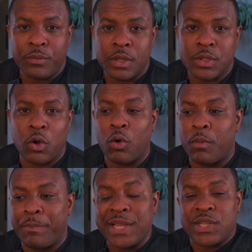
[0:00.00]

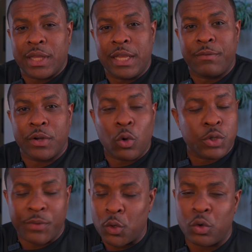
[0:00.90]
So basically, for those
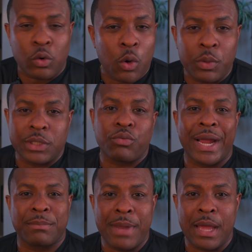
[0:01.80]
of you who don't know what
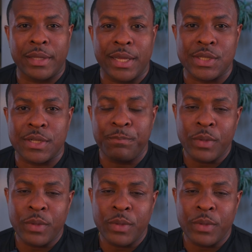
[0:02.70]
direct mail is,